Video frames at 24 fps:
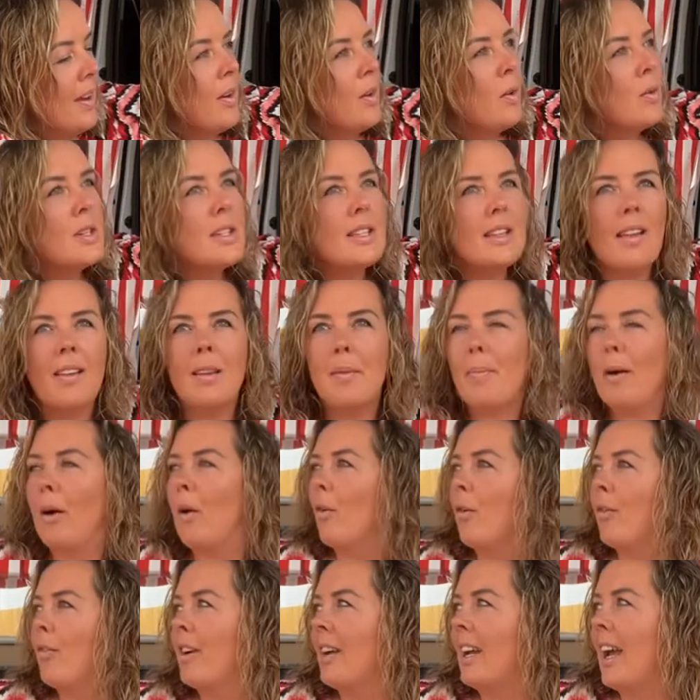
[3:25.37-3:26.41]
Still a bit
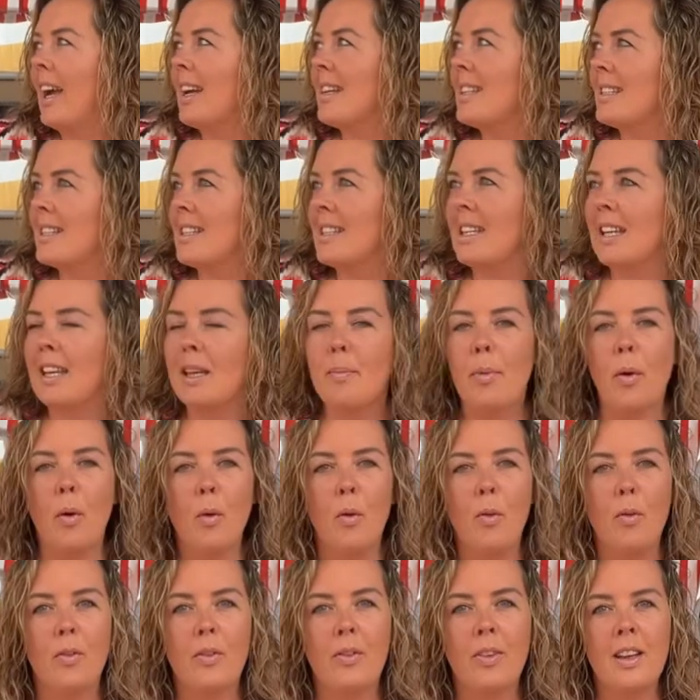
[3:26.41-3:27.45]
overcast today, but
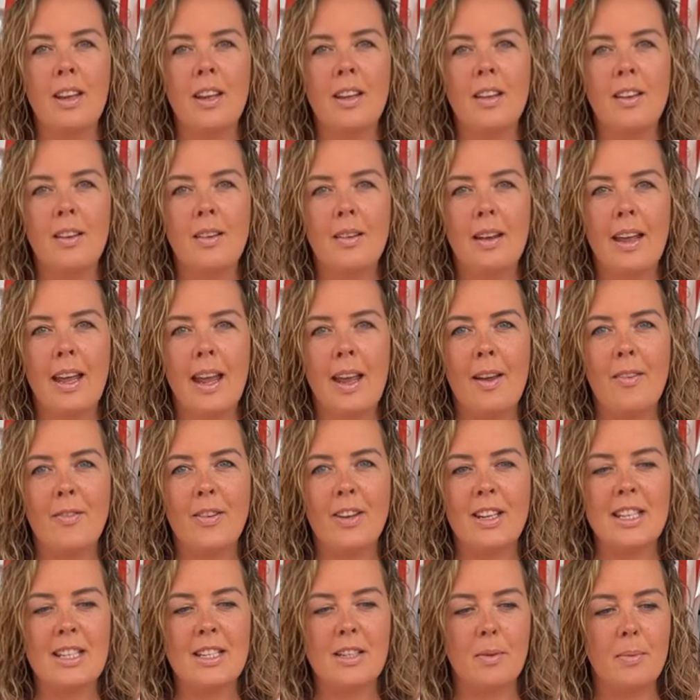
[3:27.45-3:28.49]
hopefully for
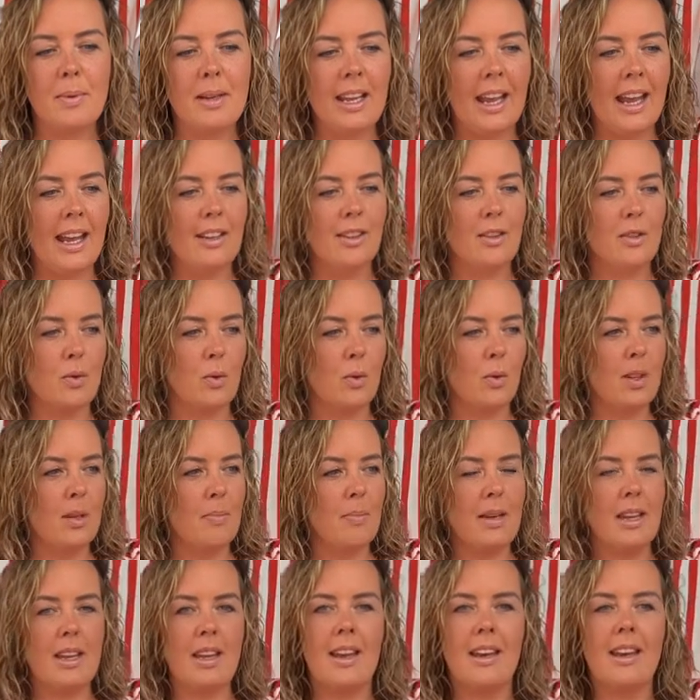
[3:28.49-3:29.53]
Easter weekend it's going to
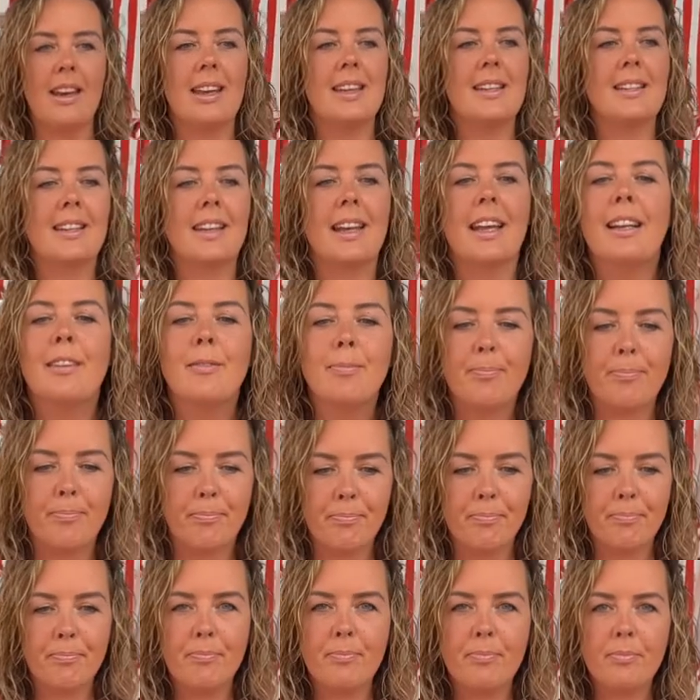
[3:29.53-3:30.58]
be nice again.
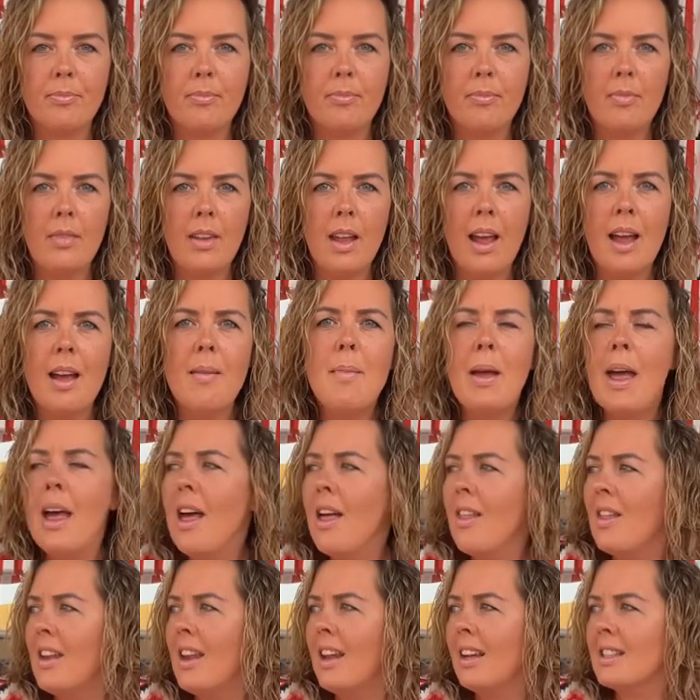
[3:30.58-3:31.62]

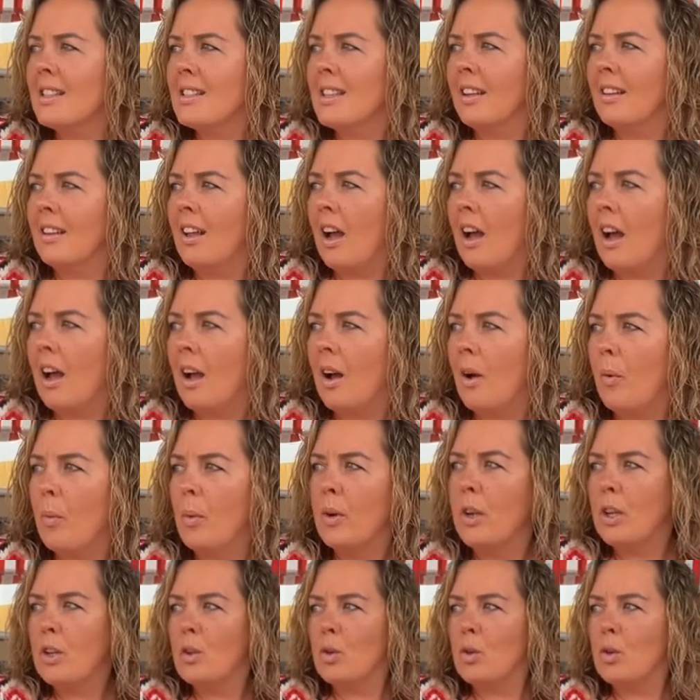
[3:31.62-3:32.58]
The next thing that I want to